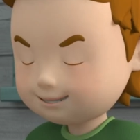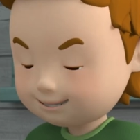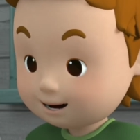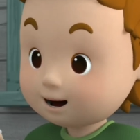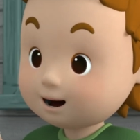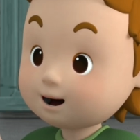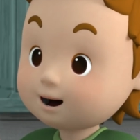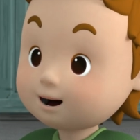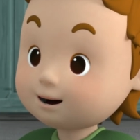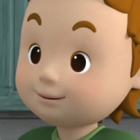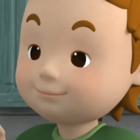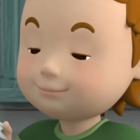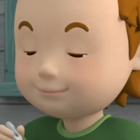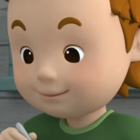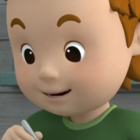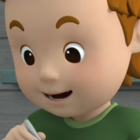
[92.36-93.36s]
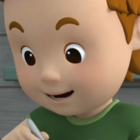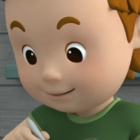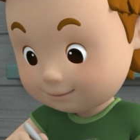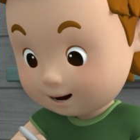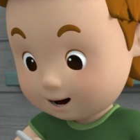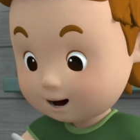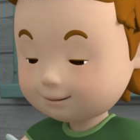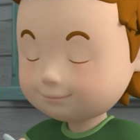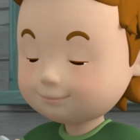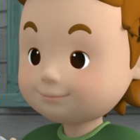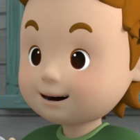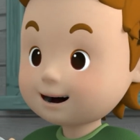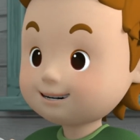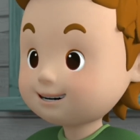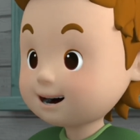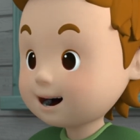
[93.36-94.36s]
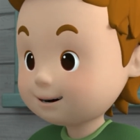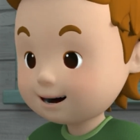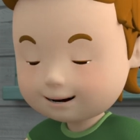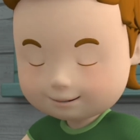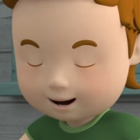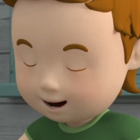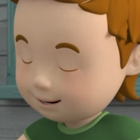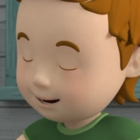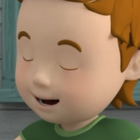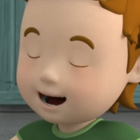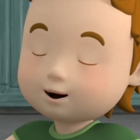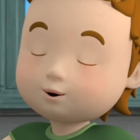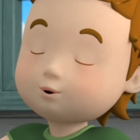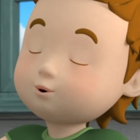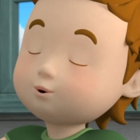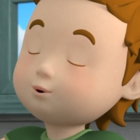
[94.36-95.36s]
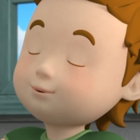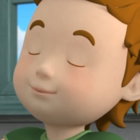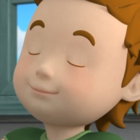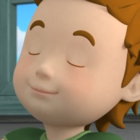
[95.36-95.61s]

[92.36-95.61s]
Peter, maybe use silverware like I do.